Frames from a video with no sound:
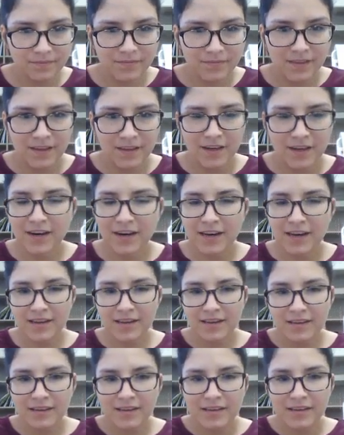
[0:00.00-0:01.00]
All right,
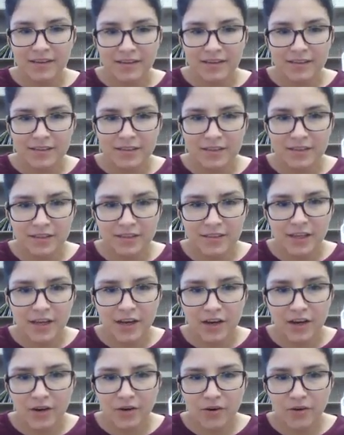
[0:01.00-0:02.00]
so
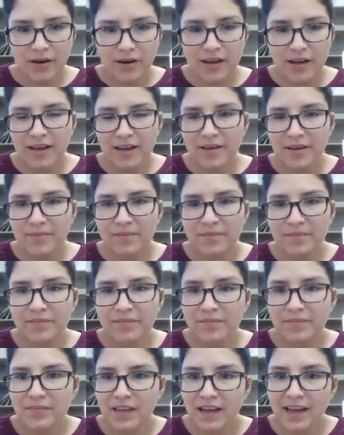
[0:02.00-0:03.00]

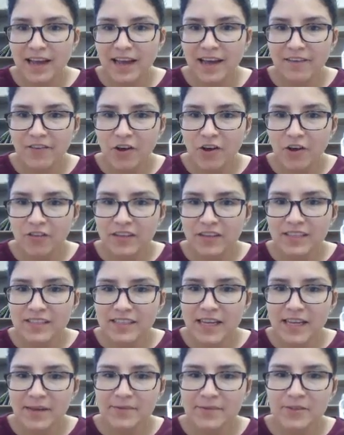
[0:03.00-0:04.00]
I have all these
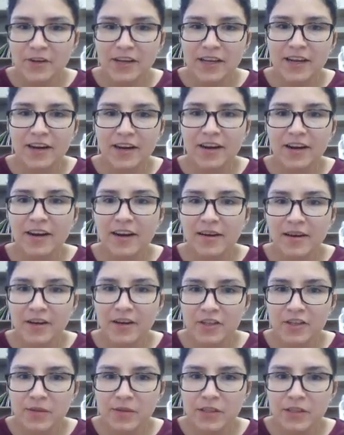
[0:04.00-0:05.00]
names right here, and here's
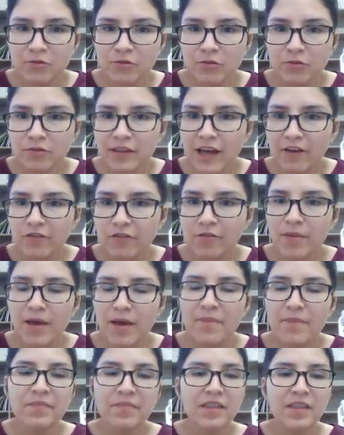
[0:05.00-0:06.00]
my tool, the alphabet.
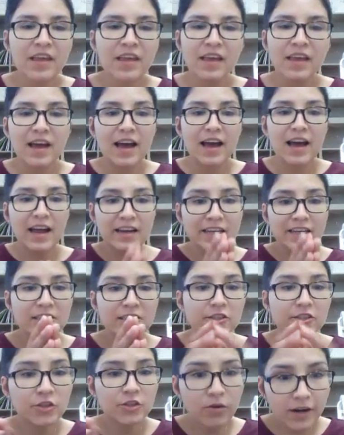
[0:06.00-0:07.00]
I need
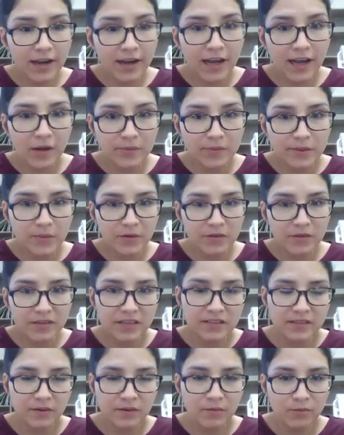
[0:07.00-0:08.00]
your help to put
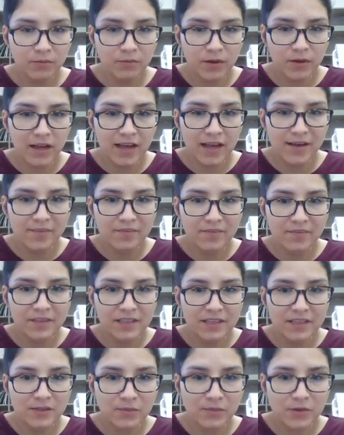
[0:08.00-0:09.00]
these
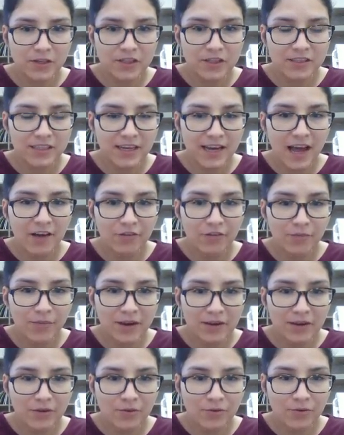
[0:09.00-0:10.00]
words in
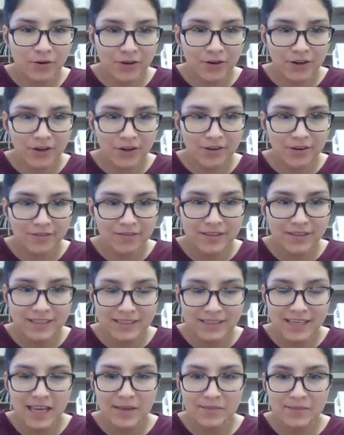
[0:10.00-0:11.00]
alphabetical order, these
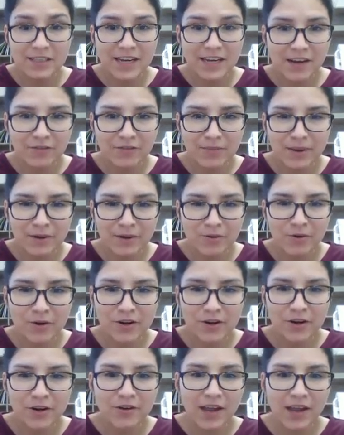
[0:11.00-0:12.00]
names in alphabetical
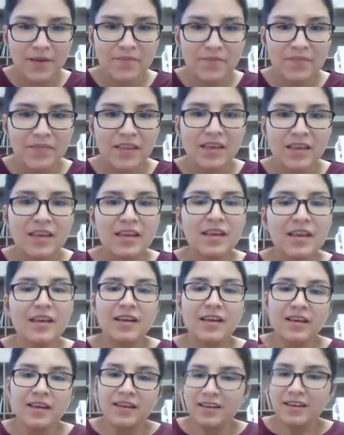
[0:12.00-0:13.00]
order, okay?
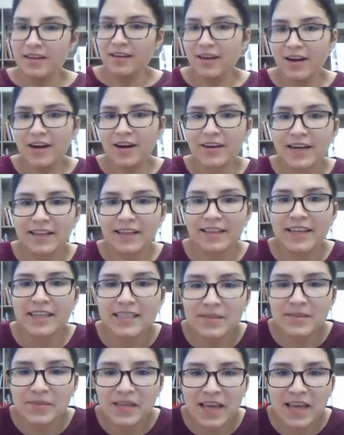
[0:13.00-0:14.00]
All right, let's
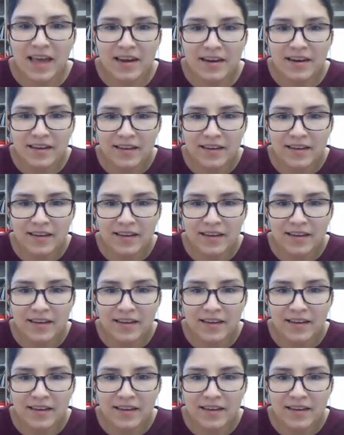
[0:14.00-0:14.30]
begin.